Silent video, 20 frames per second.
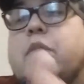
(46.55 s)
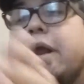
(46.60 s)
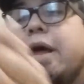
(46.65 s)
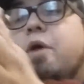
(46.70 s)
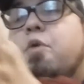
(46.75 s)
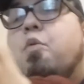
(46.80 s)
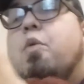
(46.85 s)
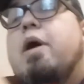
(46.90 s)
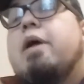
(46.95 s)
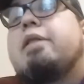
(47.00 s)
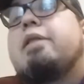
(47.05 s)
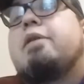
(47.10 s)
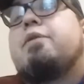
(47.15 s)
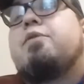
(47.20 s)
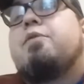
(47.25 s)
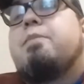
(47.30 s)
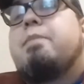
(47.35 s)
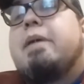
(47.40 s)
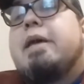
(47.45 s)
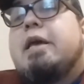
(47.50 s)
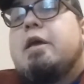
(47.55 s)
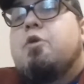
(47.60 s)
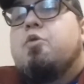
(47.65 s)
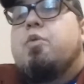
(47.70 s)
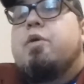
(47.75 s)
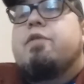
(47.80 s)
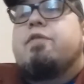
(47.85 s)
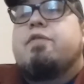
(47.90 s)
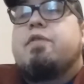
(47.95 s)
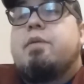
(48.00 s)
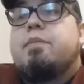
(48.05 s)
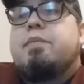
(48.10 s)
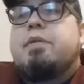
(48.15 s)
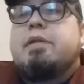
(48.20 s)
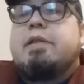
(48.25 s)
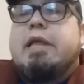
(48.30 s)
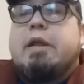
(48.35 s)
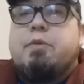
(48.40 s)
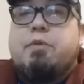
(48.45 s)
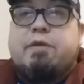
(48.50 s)
I wanted to make was something
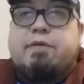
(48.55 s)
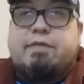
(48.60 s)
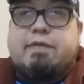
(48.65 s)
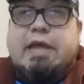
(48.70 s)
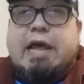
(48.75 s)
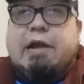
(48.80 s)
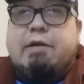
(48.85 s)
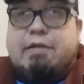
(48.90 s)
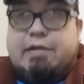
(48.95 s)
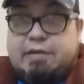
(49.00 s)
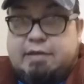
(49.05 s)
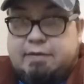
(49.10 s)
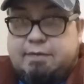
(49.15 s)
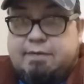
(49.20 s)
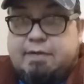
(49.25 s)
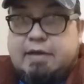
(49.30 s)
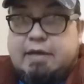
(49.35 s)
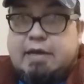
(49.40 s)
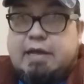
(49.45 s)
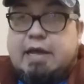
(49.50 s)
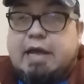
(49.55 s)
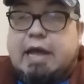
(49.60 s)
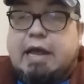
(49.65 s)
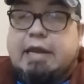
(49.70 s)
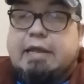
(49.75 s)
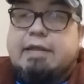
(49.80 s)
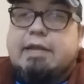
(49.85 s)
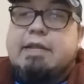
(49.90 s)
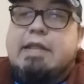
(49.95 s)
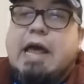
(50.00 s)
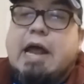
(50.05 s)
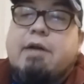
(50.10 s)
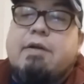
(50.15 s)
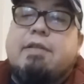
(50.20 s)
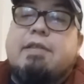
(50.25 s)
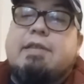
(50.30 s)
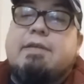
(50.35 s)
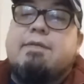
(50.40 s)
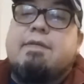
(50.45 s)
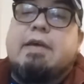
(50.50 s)
that was narrative. And in a
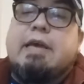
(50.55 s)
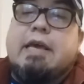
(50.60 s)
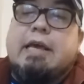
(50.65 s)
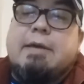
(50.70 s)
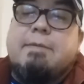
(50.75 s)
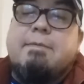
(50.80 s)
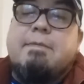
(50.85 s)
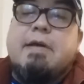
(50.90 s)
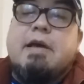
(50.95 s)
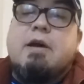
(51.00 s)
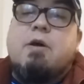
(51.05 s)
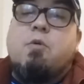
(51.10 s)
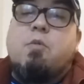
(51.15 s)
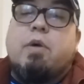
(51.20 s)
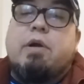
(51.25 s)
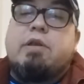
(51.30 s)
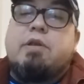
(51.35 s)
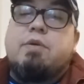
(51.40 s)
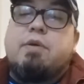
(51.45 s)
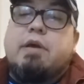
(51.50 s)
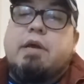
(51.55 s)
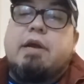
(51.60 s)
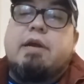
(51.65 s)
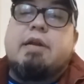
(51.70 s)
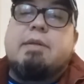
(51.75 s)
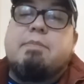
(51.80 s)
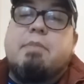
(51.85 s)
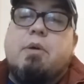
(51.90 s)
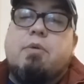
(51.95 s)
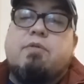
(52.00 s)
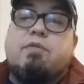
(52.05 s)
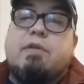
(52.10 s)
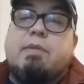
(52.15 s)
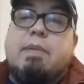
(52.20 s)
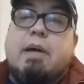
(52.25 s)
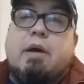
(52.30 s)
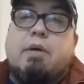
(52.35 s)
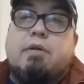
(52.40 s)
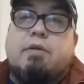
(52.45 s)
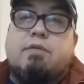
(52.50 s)
narrative game, what you care the most
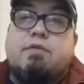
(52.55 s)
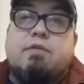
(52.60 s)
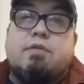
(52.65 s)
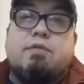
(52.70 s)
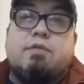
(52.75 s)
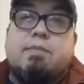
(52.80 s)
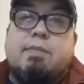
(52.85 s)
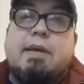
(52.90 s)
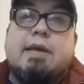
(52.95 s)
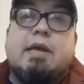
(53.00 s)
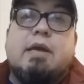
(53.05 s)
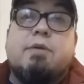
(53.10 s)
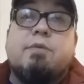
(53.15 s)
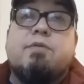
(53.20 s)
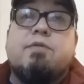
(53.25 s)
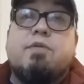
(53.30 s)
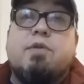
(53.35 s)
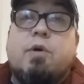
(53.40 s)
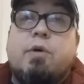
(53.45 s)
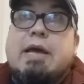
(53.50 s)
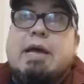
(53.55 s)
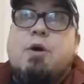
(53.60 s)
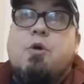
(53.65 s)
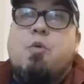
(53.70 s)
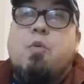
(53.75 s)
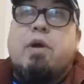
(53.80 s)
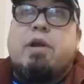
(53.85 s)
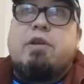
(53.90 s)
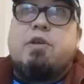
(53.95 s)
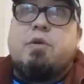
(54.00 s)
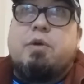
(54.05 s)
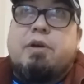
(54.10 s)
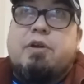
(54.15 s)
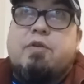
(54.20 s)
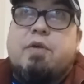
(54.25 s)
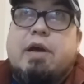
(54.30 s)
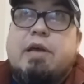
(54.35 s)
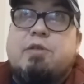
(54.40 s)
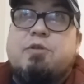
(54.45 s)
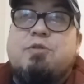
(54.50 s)
about is just to make a good story. When you are
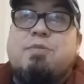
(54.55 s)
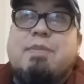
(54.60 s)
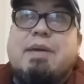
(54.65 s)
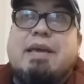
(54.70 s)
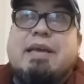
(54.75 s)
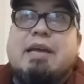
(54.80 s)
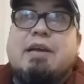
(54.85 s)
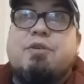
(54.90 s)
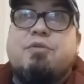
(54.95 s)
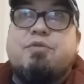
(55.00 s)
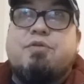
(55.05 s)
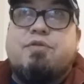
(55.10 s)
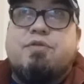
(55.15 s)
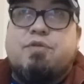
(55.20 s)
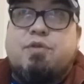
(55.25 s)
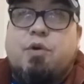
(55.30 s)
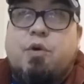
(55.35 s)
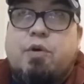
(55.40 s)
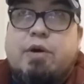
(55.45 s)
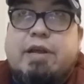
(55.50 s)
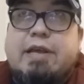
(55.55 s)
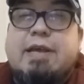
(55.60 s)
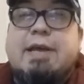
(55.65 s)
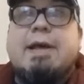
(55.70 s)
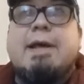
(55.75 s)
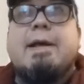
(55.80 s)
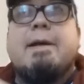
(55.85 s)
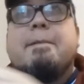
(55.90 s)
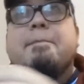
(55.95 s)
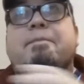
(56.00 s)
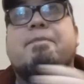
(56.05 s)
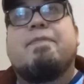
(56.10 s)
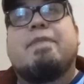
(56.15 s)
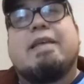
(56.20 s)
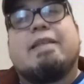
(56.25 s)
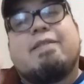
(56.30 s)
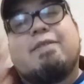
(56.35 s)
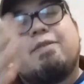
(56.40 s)
trying to make a good story, the